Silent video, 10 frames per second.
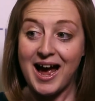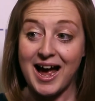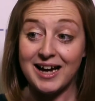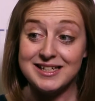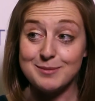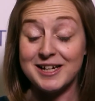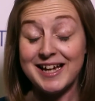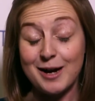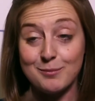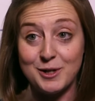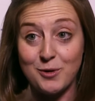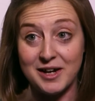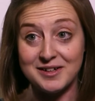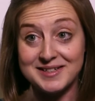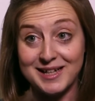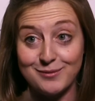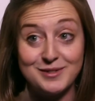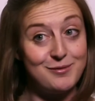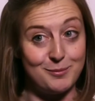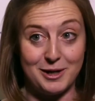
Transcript: Academia can be quite conservative.